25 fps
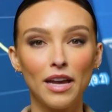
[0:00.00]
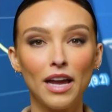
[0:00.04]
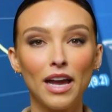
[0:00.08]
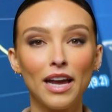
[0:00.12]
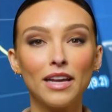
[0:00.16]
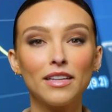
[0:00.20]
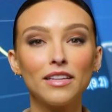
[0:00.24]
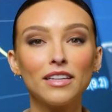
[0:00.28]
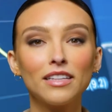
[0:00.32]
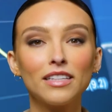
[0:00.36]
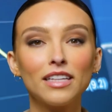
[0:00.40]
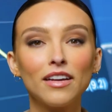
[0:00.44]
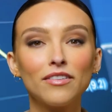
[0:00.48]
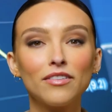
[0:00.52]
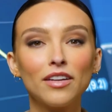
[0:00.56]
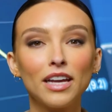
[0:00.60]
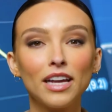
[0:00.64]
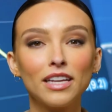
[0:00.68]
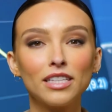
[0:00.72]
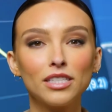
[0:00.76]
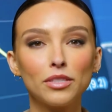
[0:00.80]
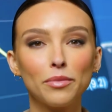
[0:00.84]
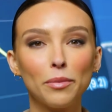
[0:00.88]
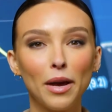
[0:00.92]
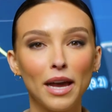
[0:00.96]
In the
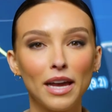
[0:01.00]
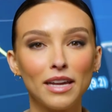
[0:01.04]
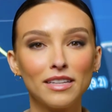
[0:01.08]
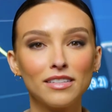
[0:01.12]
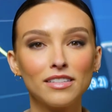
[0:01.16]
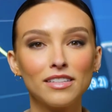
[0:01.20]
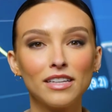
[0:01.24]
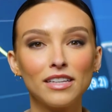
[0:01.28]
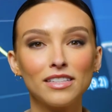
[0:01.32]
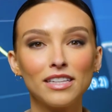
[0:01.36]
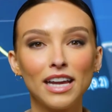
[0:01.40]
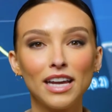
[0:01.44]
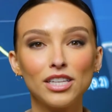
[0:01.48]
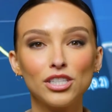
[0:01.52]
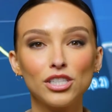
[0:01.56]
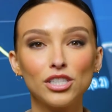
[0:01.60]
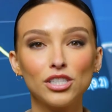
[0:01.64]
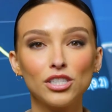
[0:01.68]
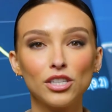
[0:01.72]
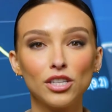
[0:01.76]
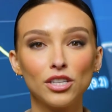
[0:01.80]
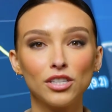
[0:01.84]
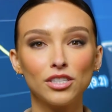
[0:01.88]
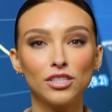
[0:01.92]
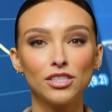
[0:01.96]
dividend space, attention
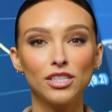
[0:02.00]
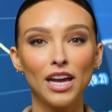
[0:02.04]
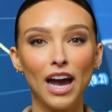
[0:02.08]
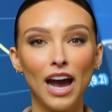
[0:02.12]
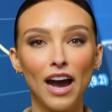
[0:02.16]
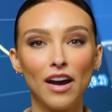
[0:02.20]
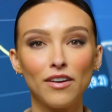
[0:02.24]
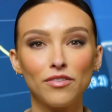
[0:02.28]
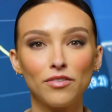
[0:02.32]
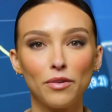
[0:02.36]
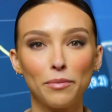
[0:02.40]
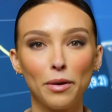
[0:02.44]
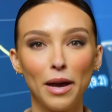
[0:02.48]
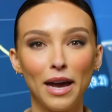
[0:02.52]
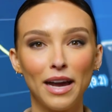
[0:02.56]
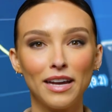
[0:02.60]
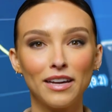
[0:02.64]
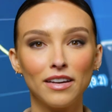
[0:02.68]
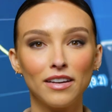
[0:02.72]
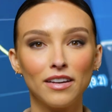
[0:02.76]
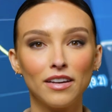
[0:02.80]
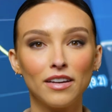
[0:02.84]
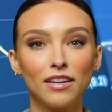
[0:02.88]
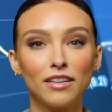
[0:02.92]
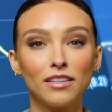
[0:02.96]
turns to Alphabet,
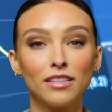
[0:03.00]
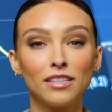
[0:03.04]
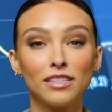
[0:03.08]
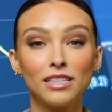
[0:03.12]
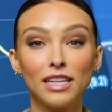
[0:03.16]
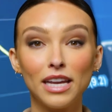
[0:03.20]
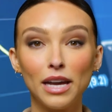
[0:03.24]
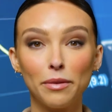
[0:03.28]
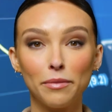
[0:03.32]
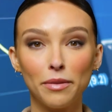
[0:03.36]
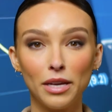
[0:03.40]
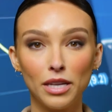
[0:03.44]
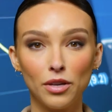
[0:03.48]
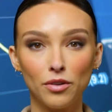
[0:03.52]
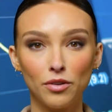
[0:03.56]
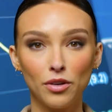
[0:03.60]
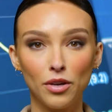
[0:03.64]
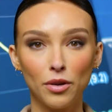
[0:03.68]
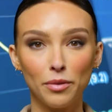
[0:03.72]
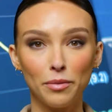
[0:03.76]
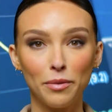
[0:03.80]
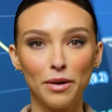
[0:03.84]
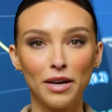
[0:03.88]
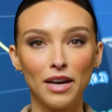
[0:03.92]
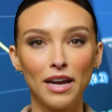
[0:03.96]
CME
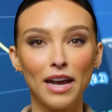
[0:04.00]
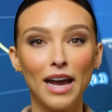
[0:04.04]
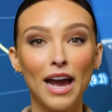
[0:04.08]
Group,